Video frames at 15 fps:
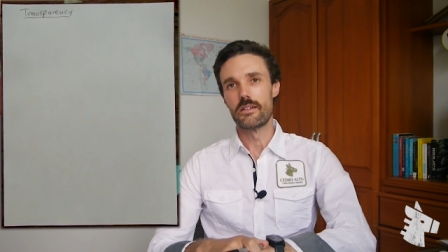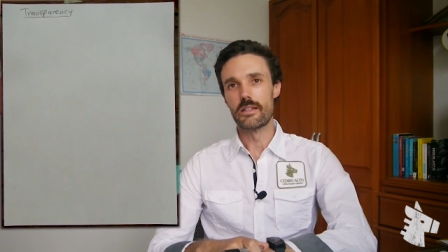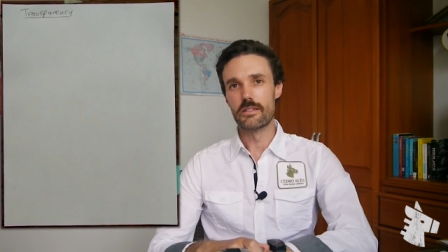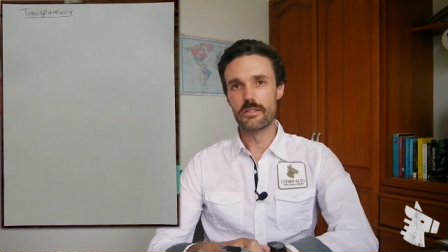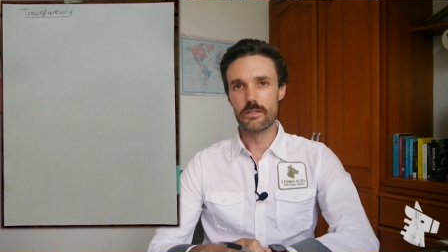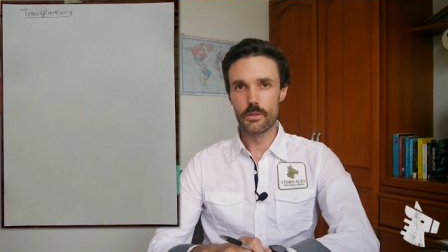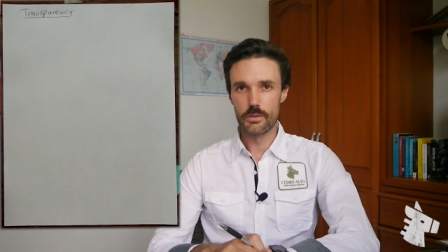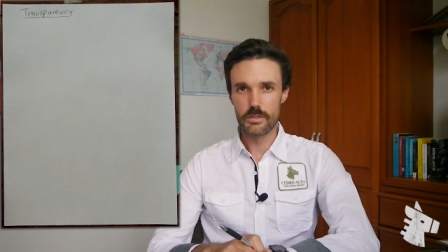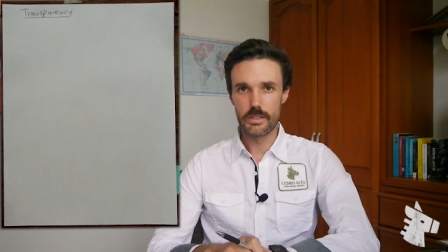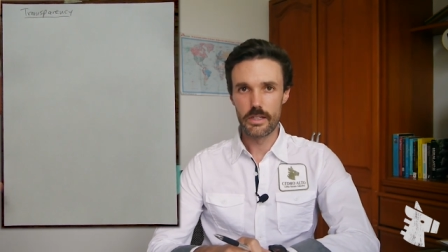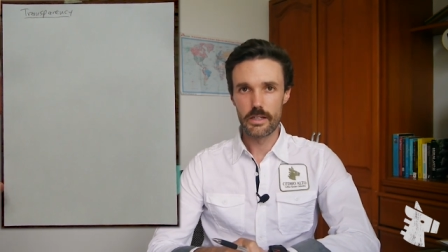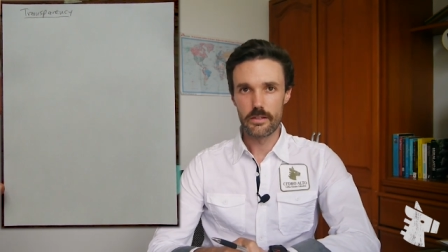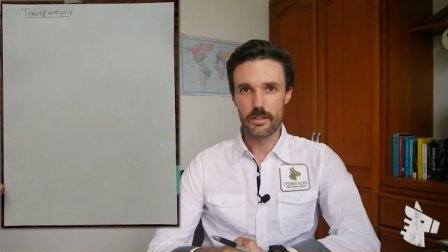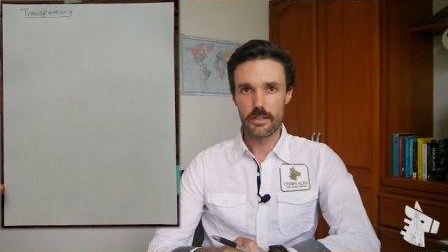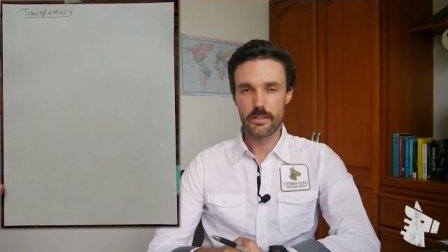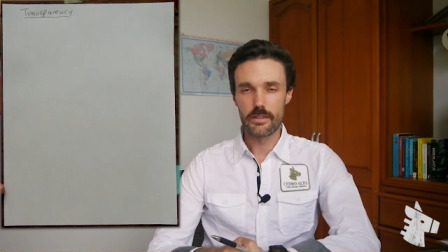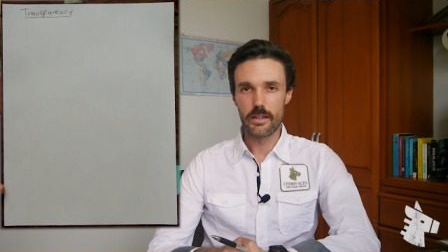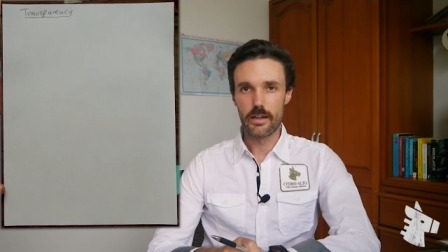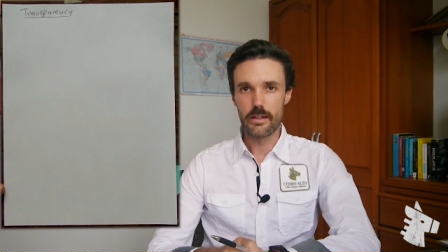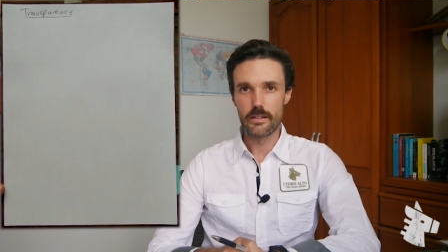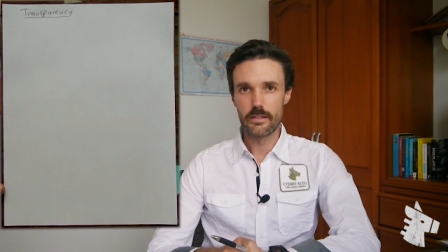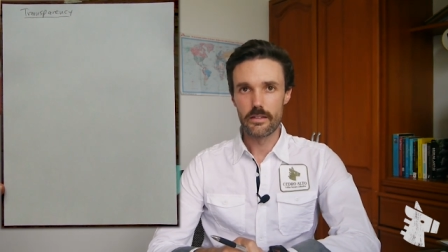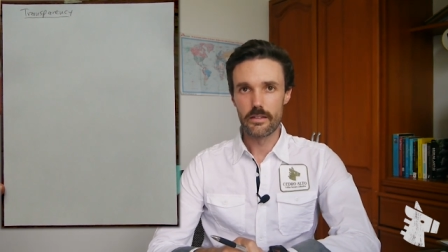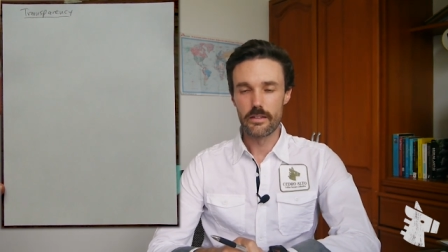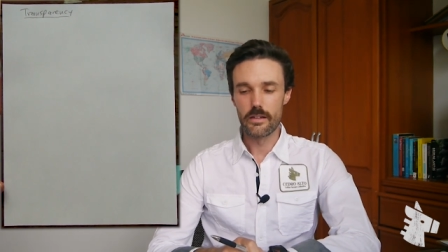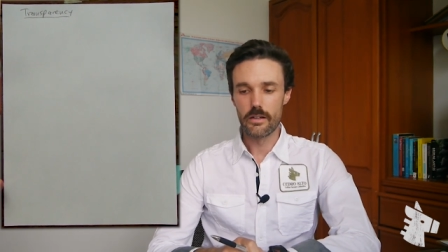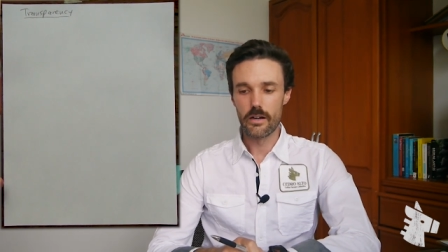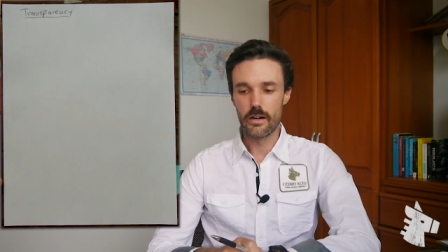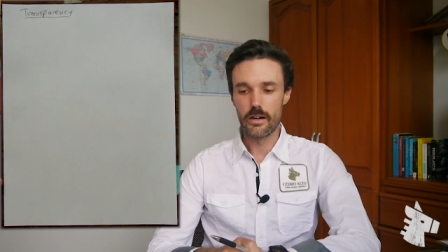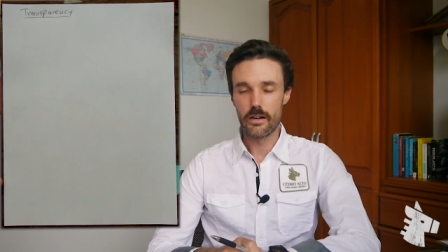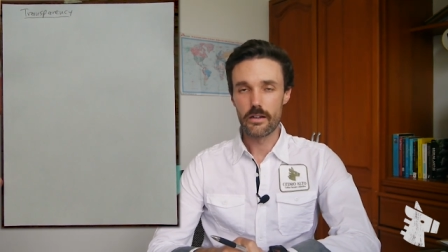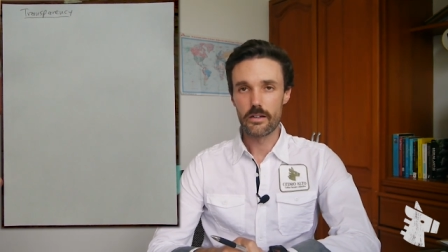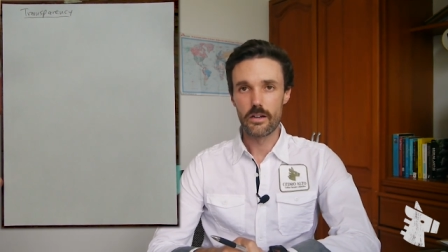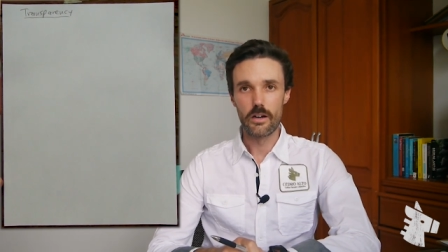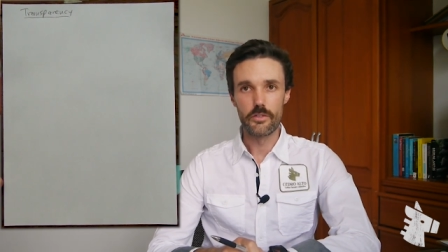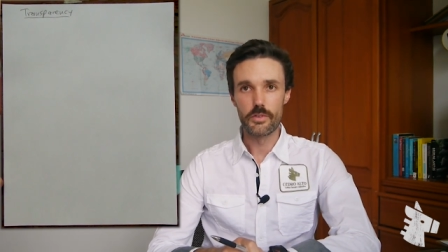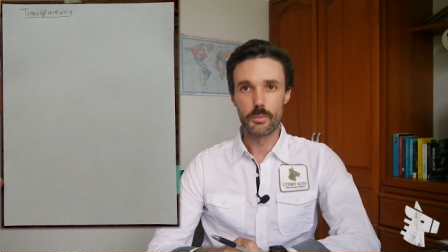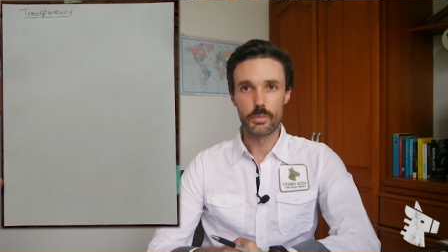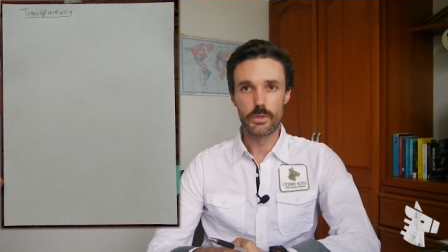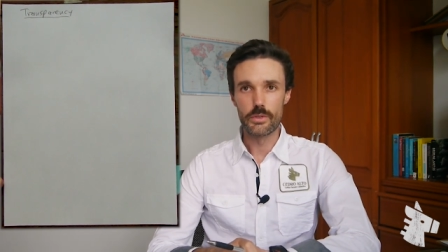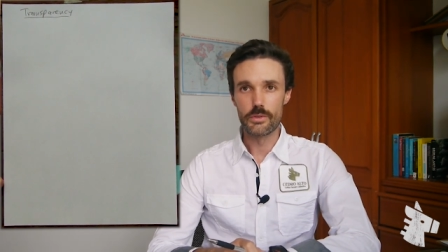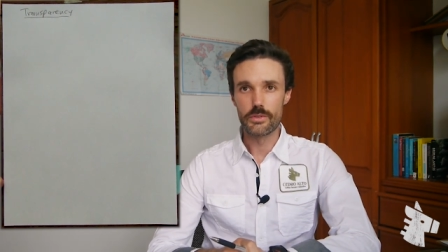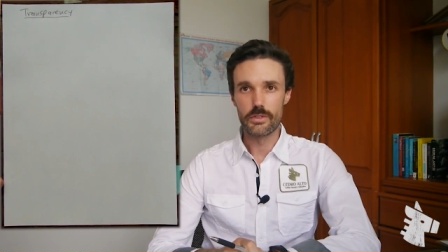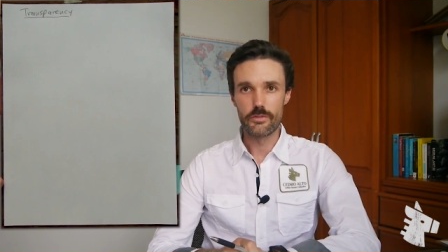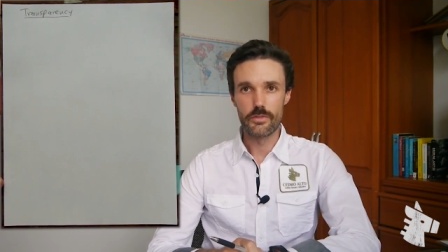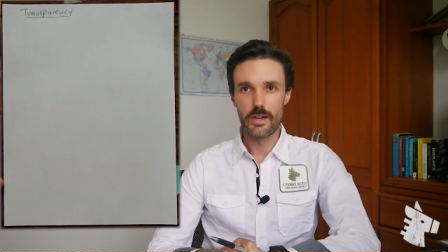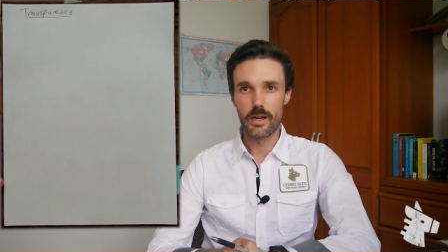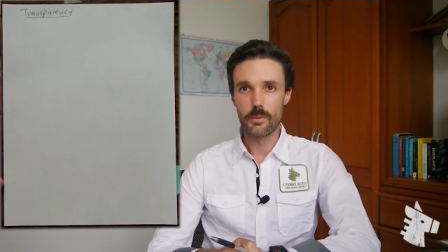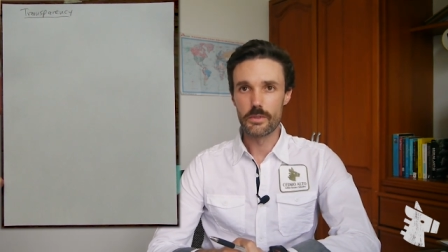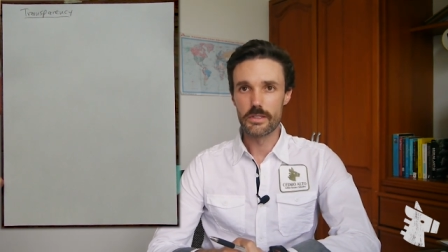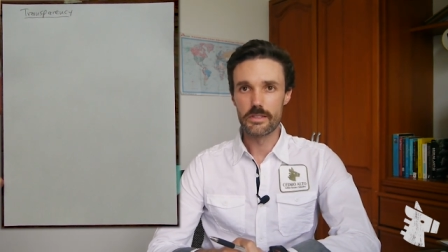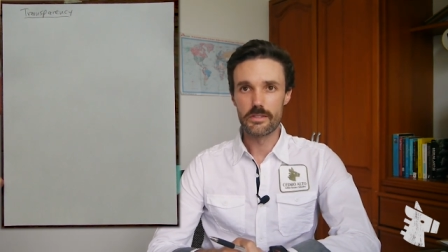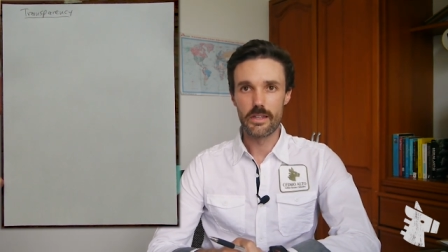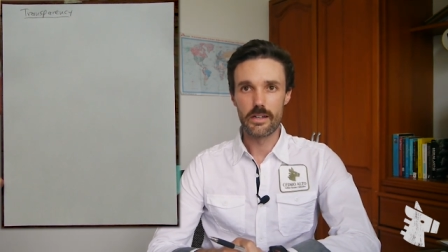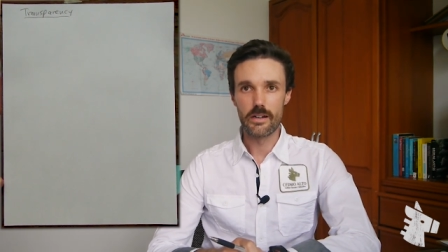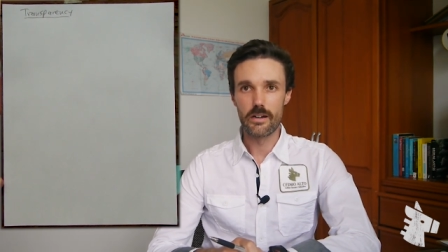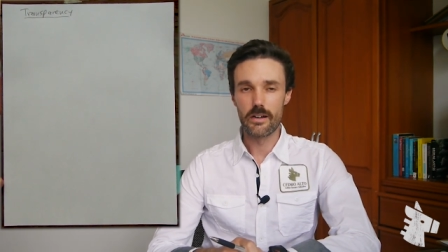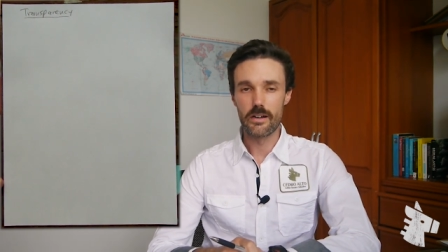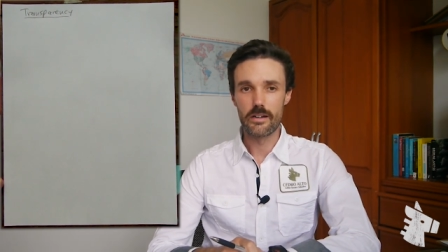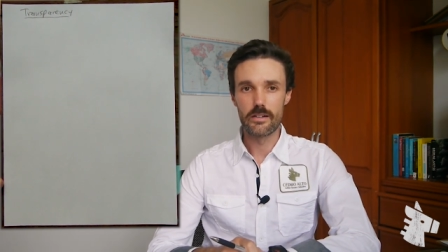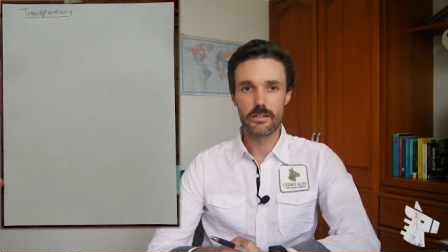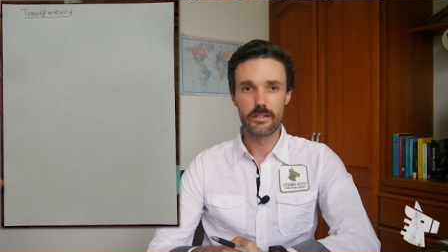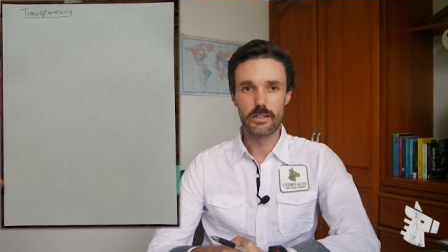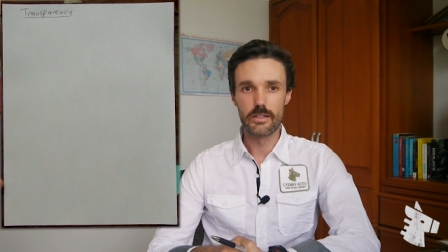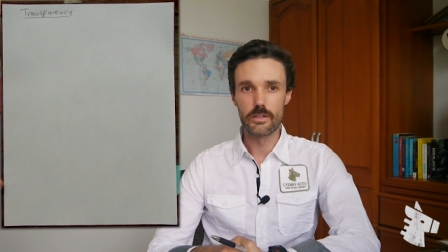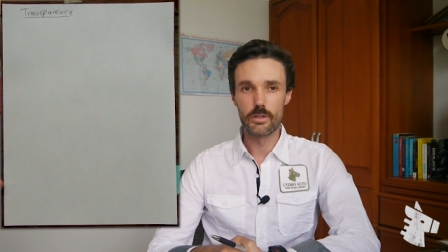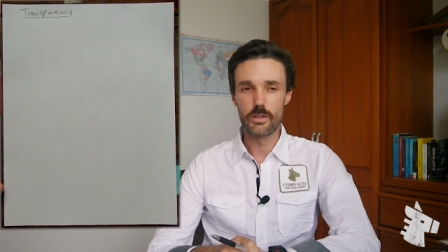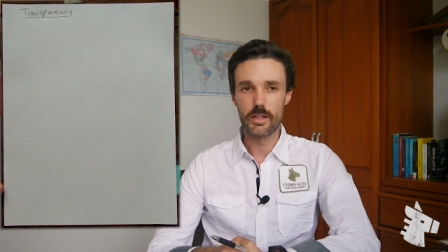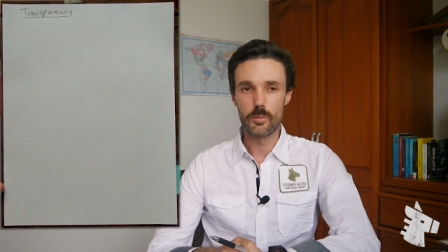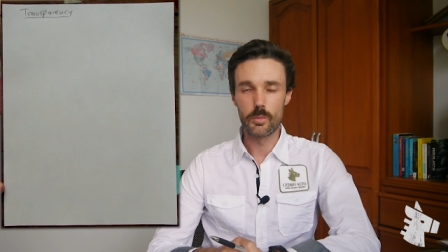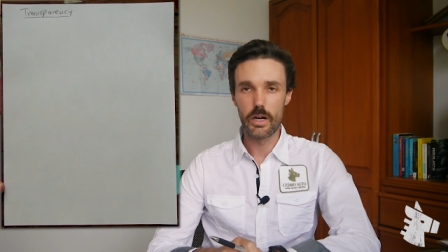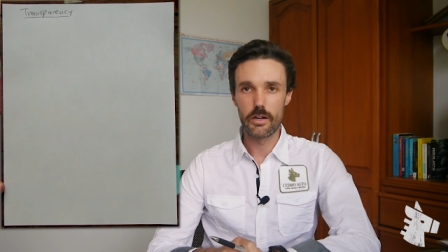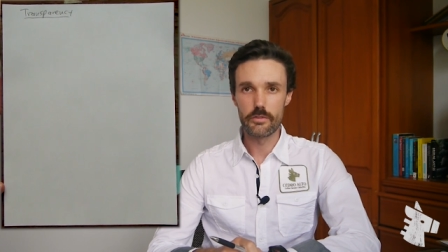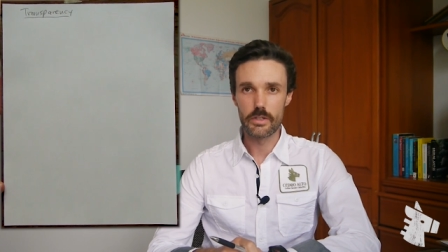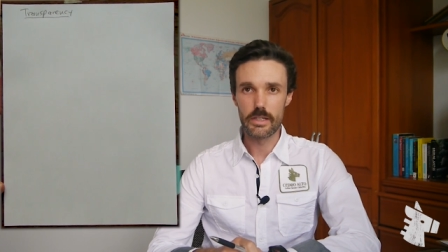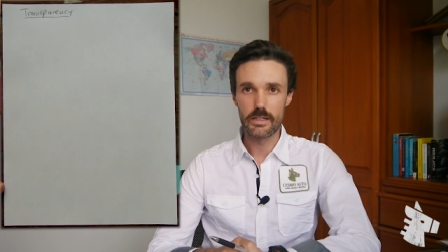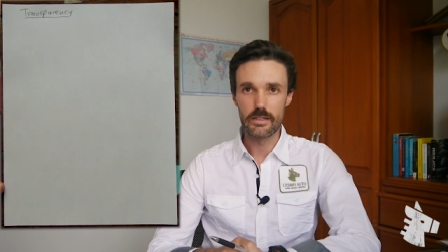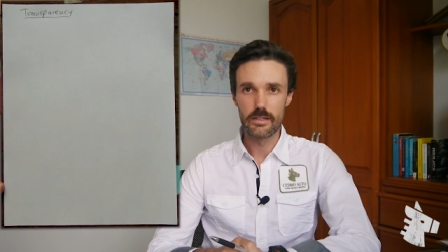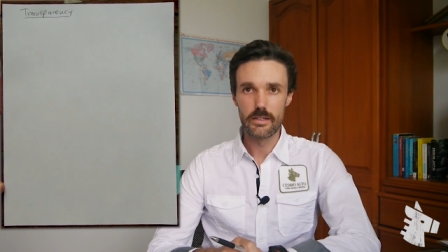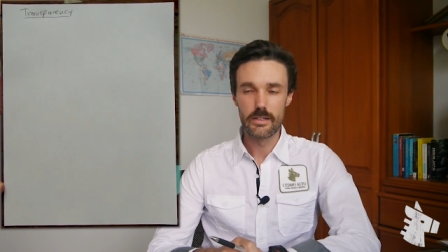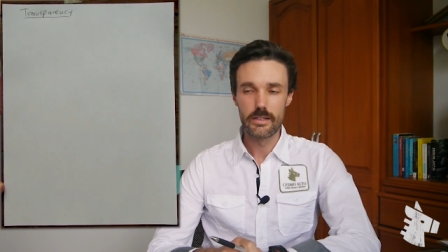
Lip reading: it's no secret that there are coffee producing families that are enduring poverty.